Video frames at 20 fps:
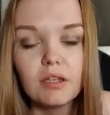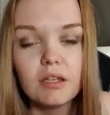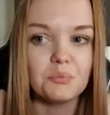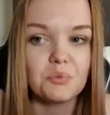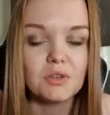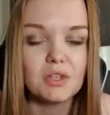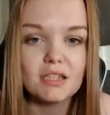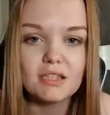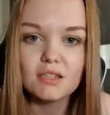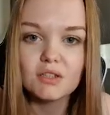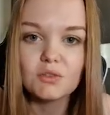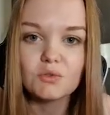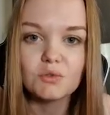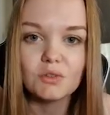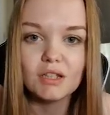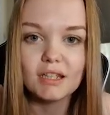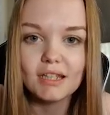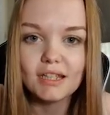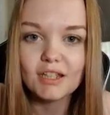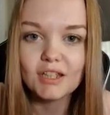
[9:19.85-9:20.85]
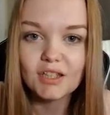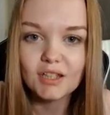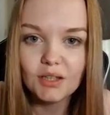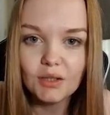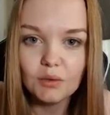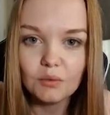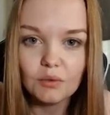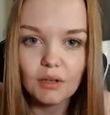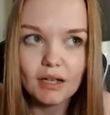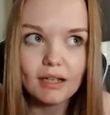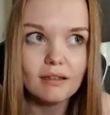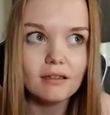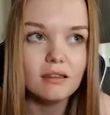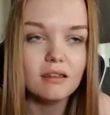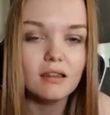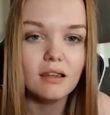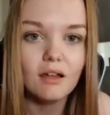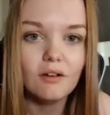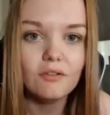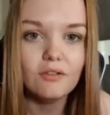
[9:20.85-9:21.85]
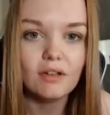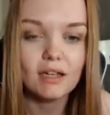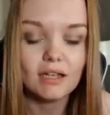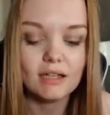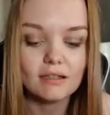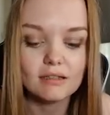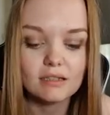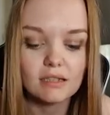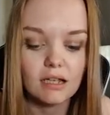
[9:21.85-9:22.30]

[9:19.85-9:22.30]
But this is really cute. I love it.